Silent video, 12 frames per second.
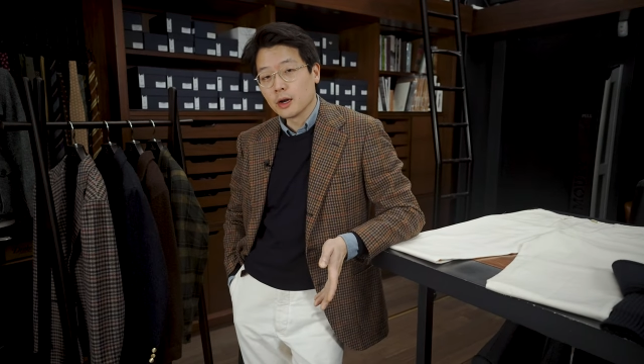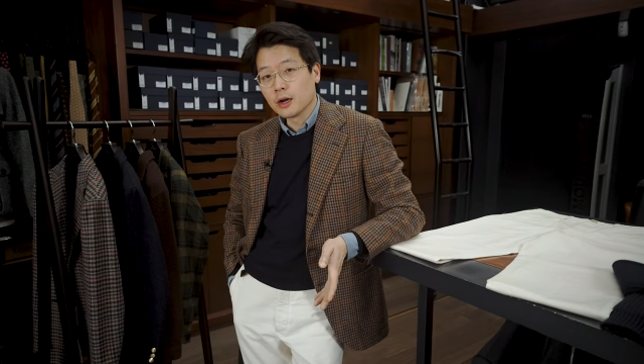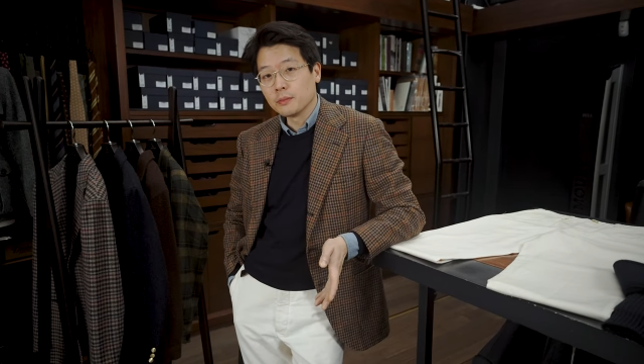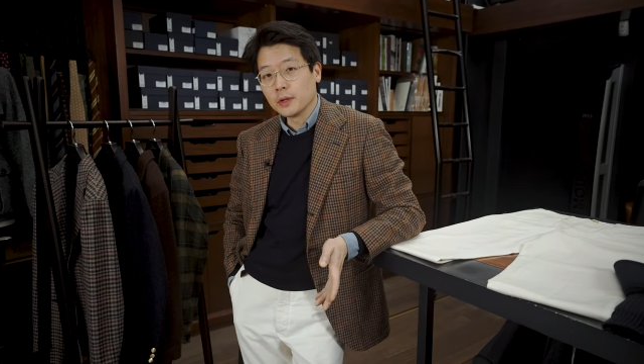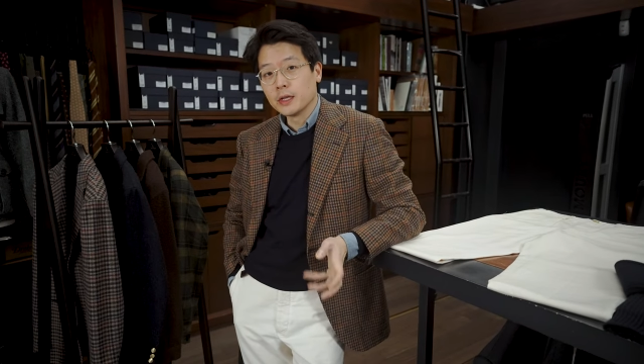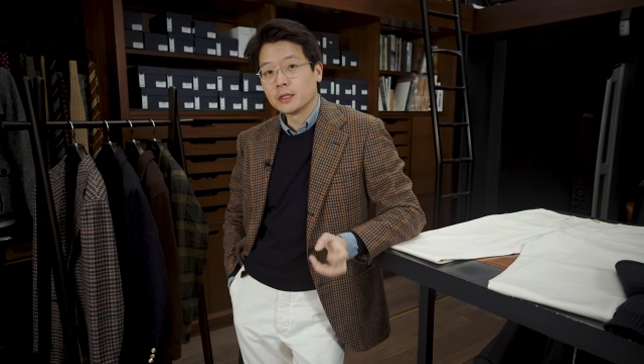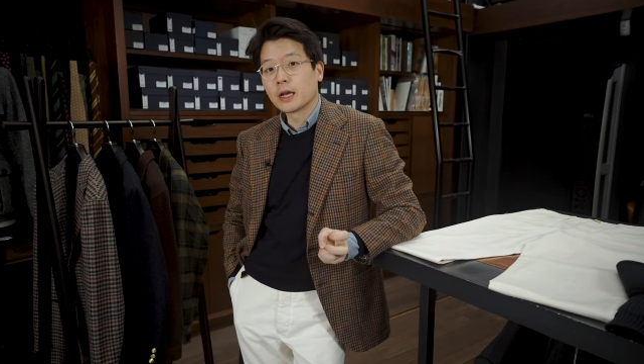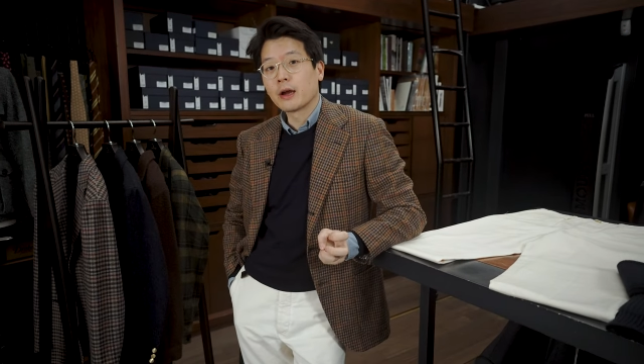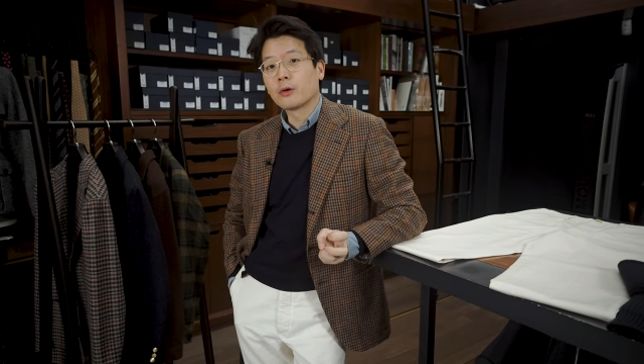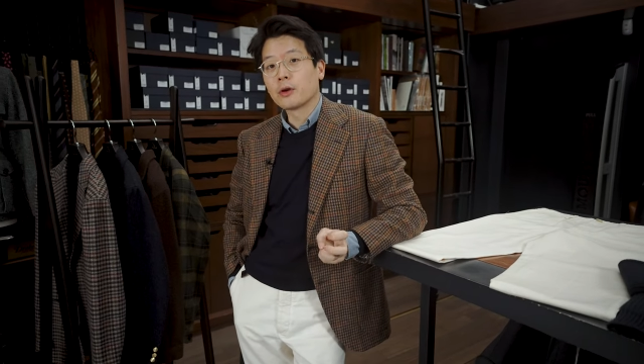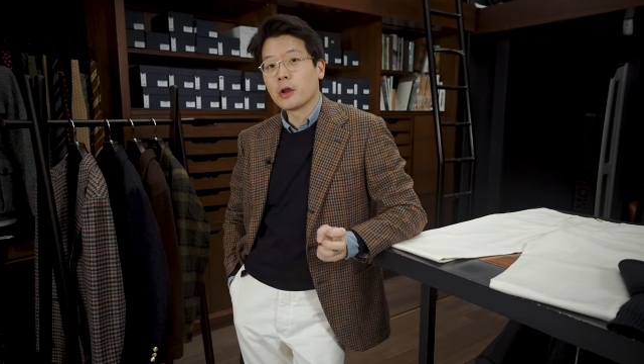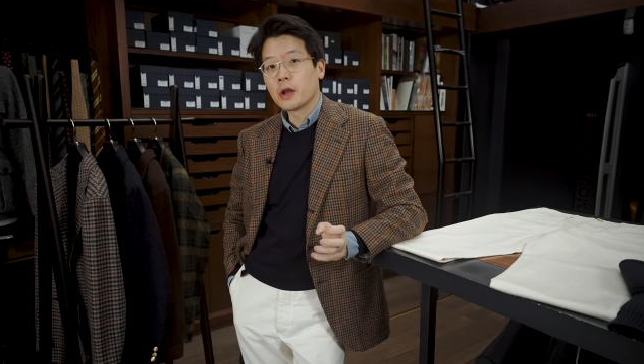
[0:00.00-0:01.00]
Um, it is
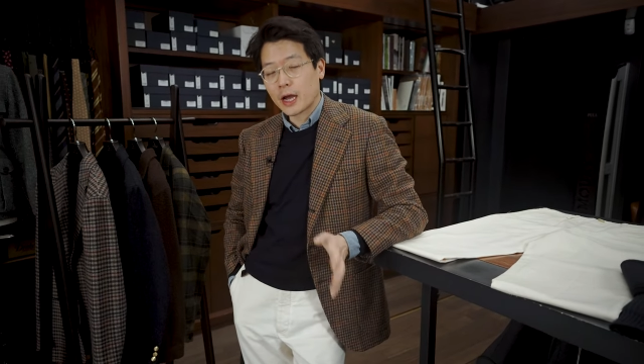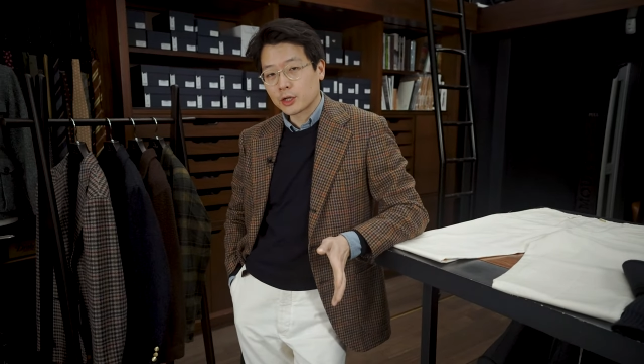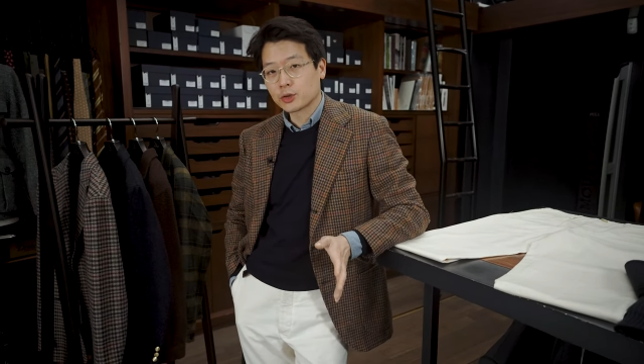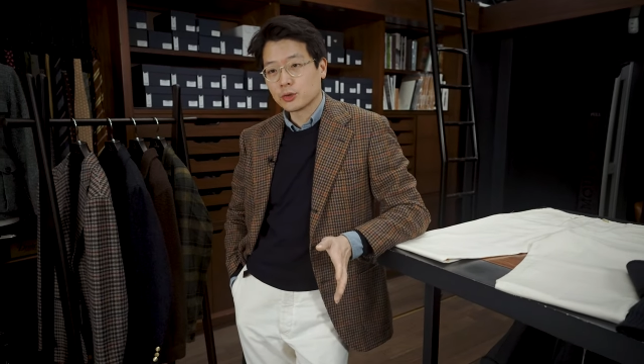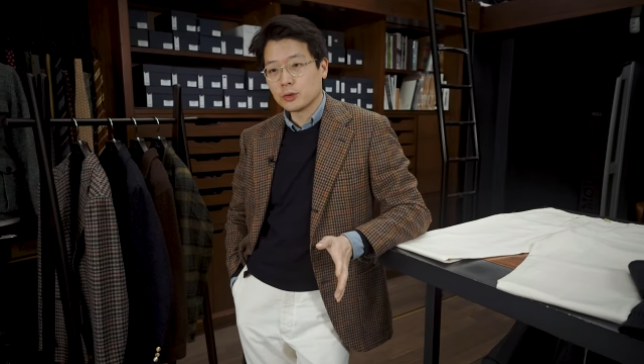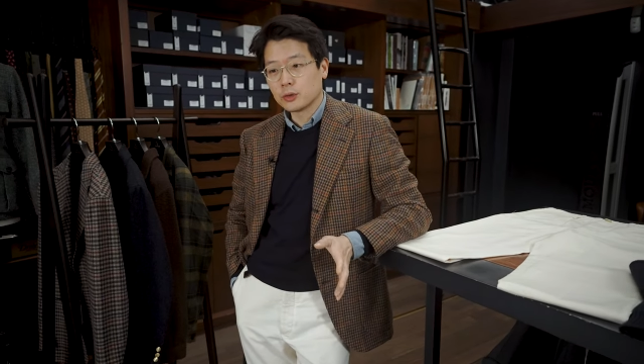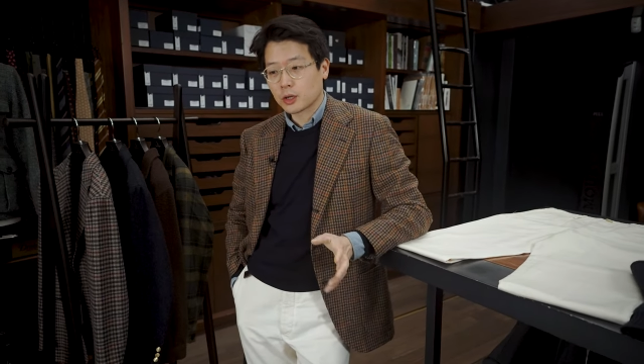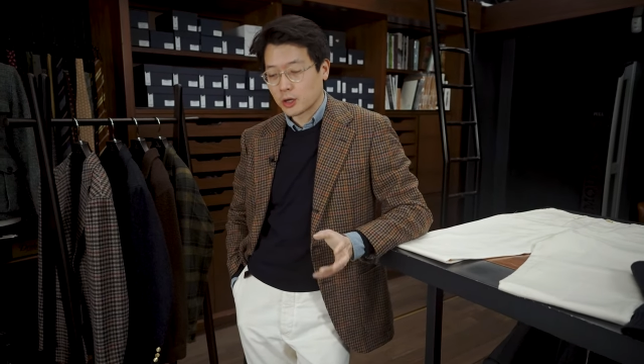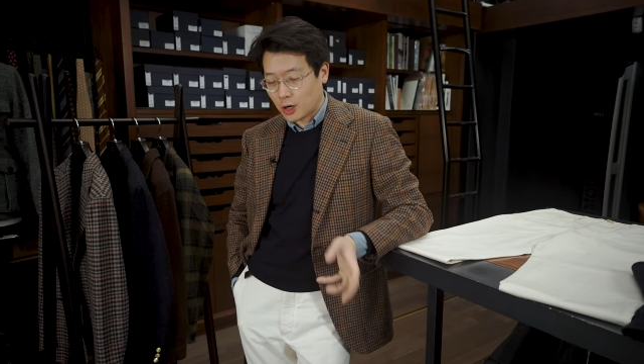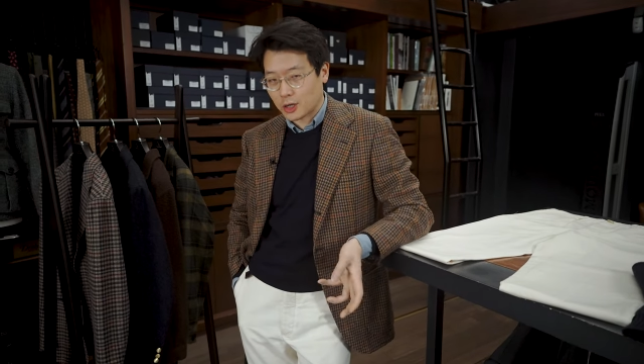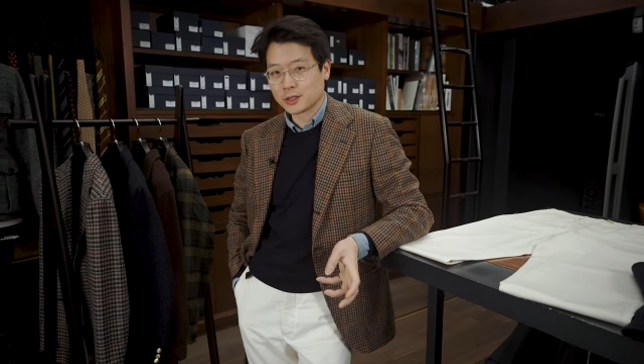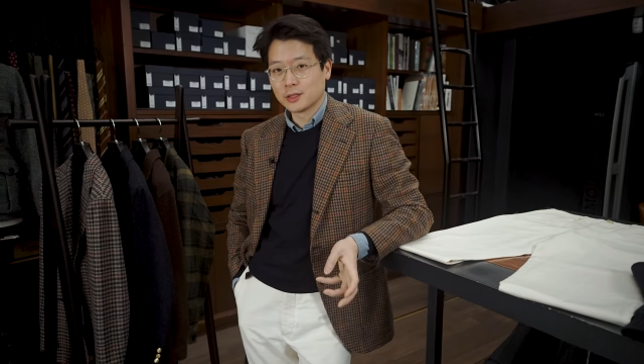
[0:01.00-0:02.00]
our natural
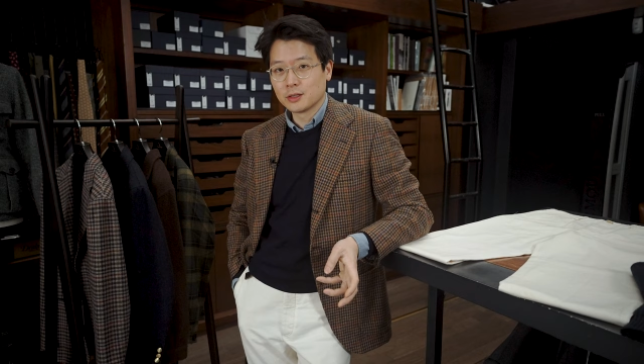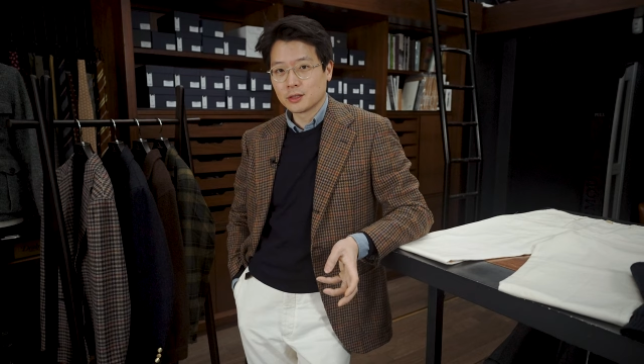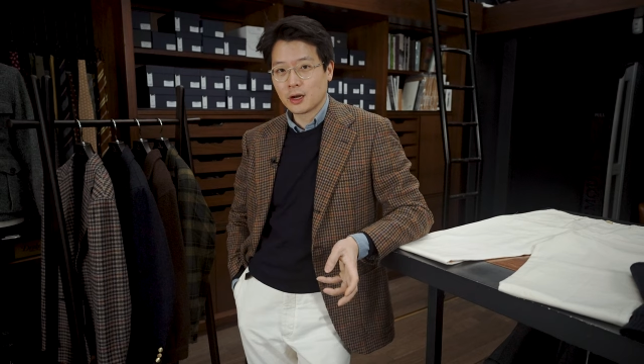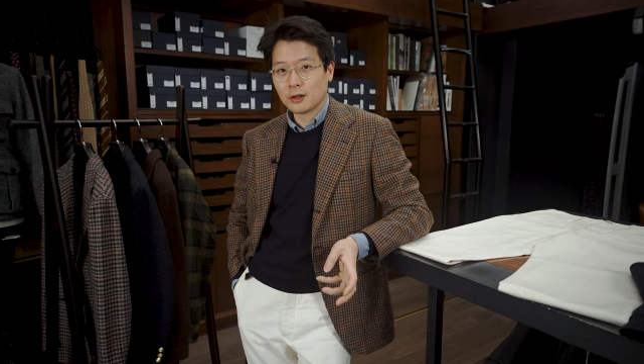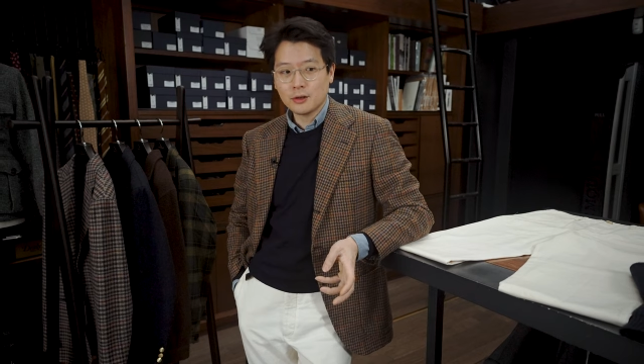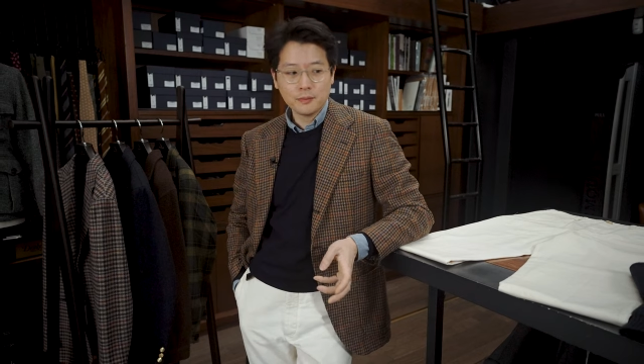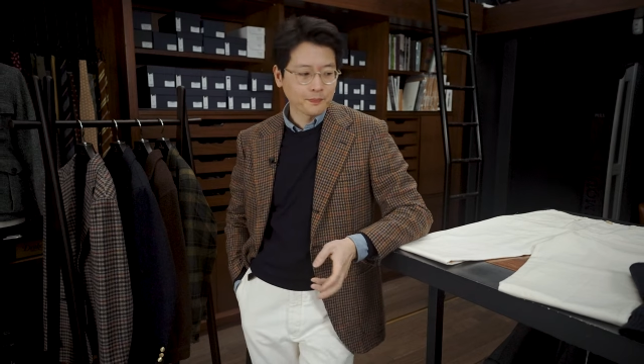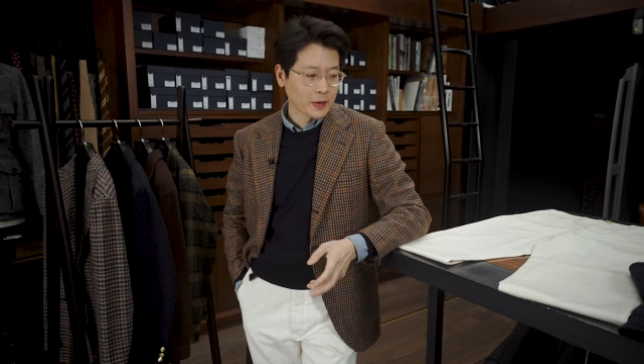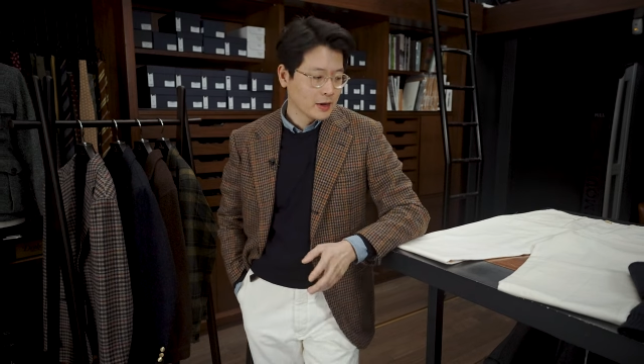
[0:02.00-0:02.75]
cotton color.